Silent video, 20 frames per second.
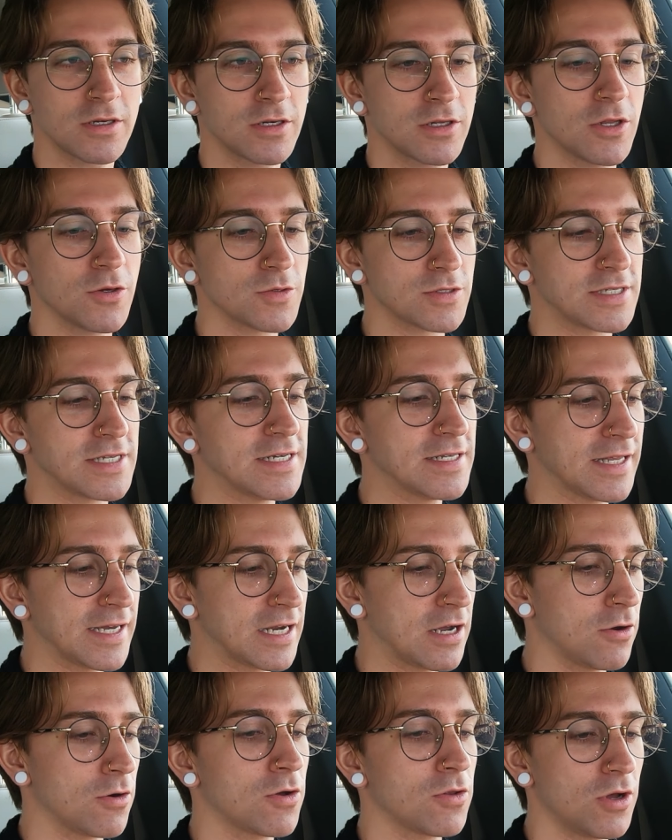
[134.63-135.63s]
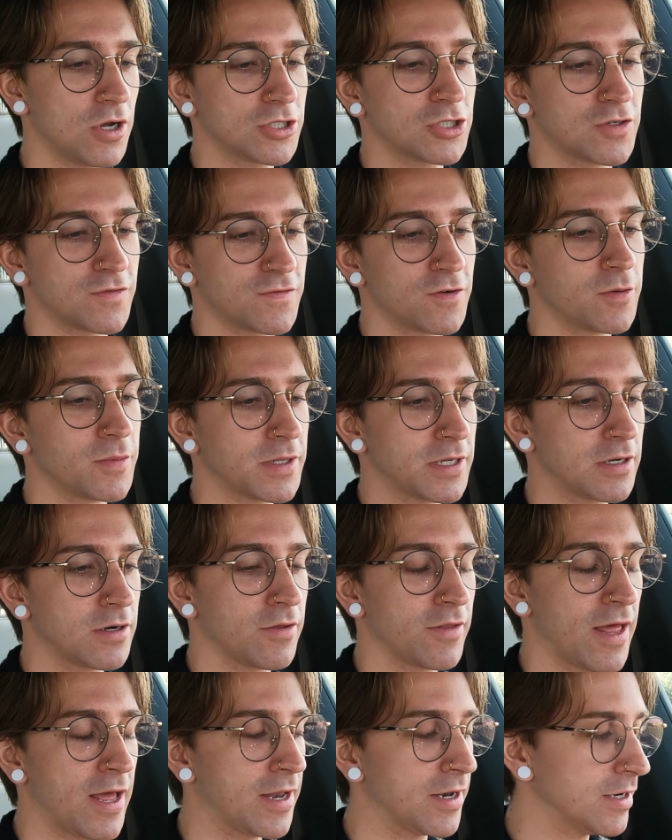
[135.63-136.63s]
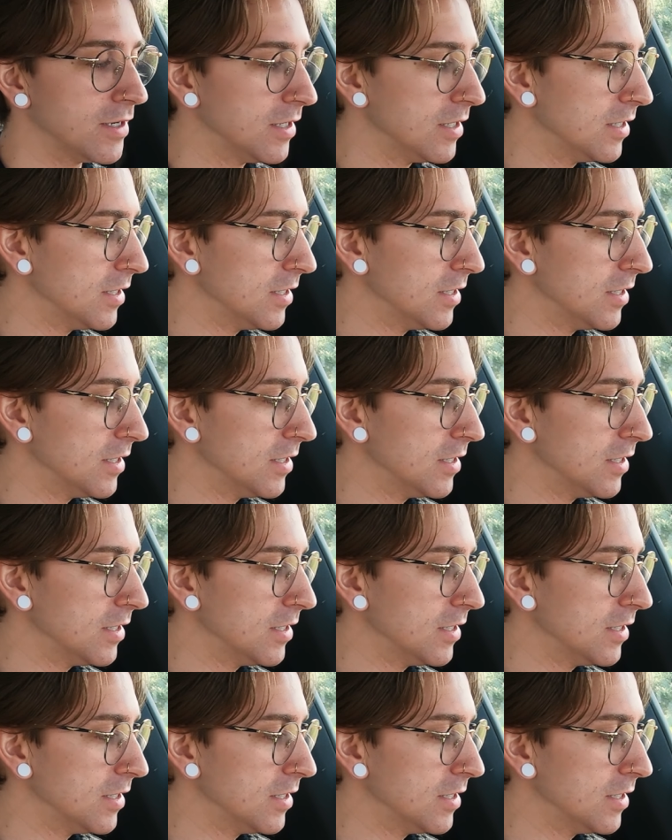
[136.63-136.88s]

closed in, like all claustrophobic and all that.